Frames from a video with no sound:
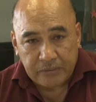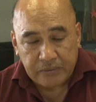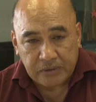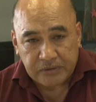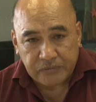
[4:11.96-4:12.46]

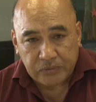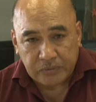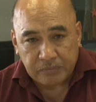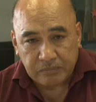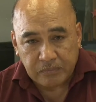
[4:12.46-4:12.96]
Those for
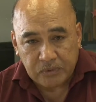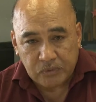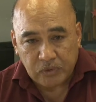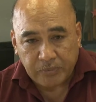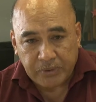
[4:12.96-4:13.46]

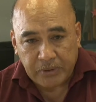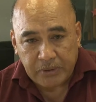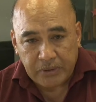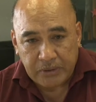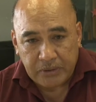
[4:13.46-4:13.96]
Tuapa,
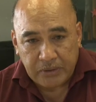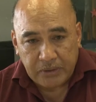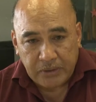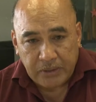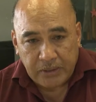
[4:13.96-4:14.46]

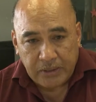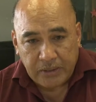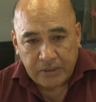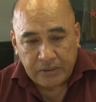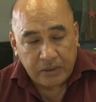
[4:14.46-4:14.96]

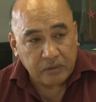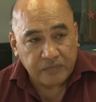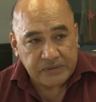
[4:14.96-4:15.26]
Alofa